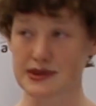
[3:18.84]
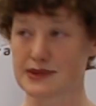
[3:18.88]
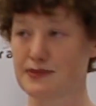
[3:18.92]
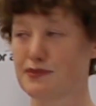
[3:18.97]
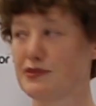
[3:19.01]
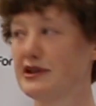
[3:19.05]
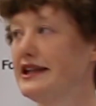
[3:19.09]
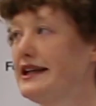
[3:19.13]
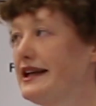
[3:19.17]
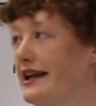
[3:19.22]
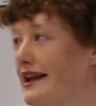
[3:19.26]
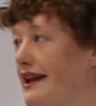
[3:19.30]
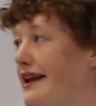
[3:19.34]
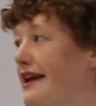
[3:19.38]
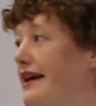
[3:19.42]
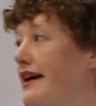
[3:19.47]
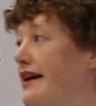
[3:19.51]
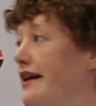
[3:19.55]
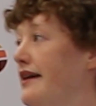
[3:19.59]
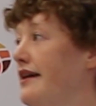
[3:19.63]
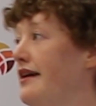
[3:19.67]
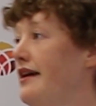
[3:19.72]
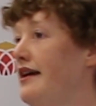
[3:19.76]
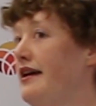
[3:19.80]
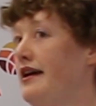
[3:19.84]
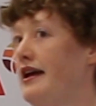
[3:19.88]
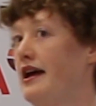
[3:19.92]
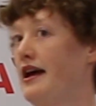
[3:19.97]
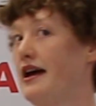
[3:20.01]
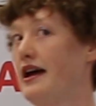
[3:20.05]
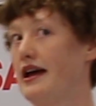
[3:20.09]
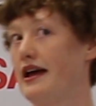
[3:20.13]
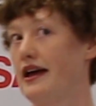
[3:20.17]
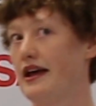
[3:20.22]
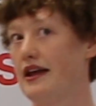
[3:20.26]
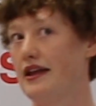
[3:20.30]
it was pretty clear
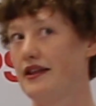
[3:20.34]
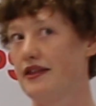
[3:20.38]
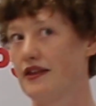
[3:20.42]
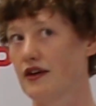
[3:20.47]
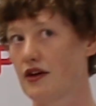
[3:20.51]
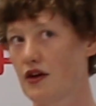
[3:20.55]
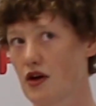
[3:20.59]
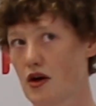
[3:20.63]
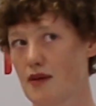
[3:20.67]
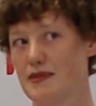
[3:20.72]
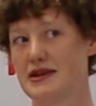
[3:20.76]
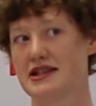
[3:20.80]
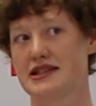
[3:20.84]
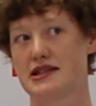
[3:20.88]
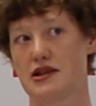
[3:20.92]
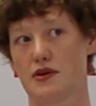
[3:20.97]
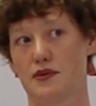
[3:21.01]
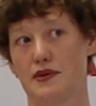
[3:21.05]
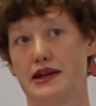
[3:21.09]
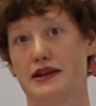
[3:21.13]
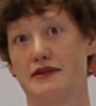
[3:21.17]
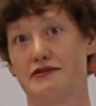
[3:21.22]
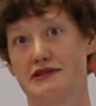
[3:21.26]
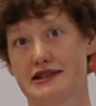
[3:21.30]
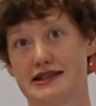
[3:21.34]
in the comments that we